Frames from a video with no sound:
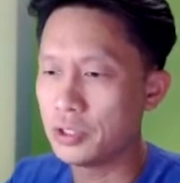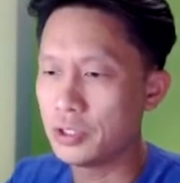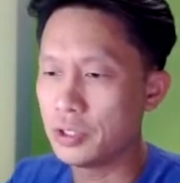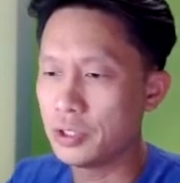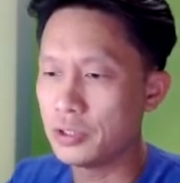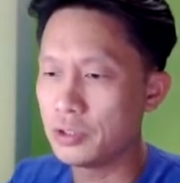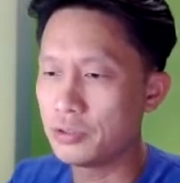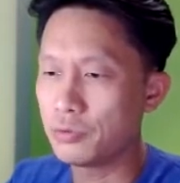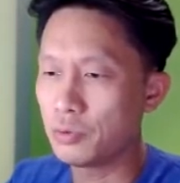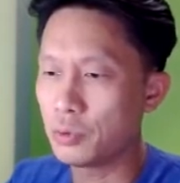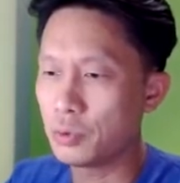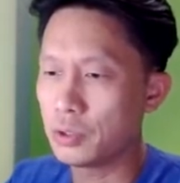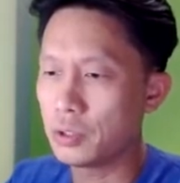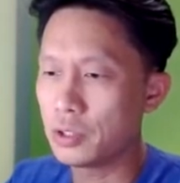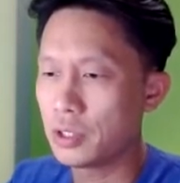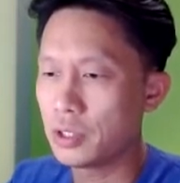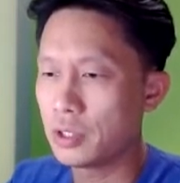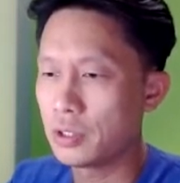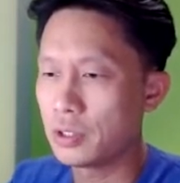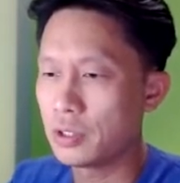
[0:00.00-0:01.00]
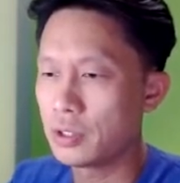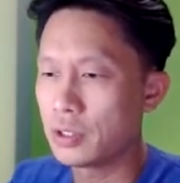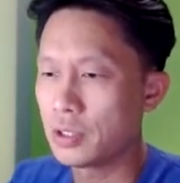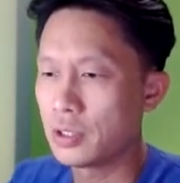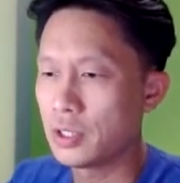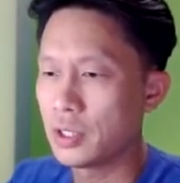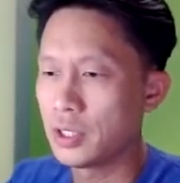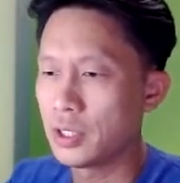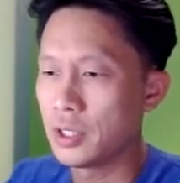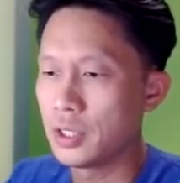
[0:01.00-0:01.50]
is for.
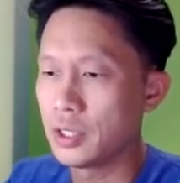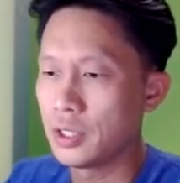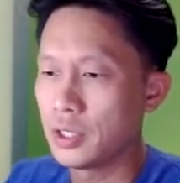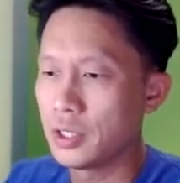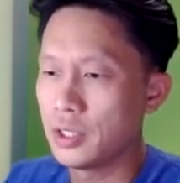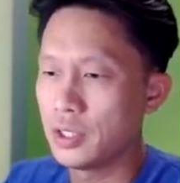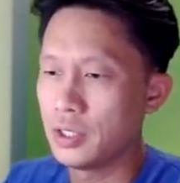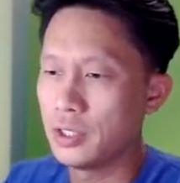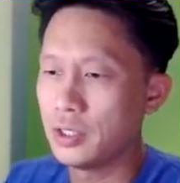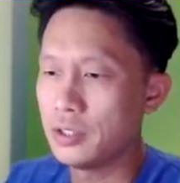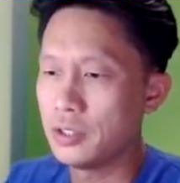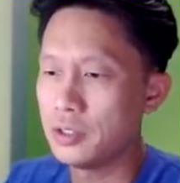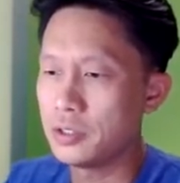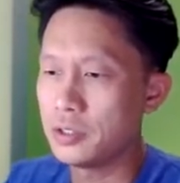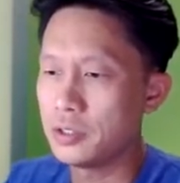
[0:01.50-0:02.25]
This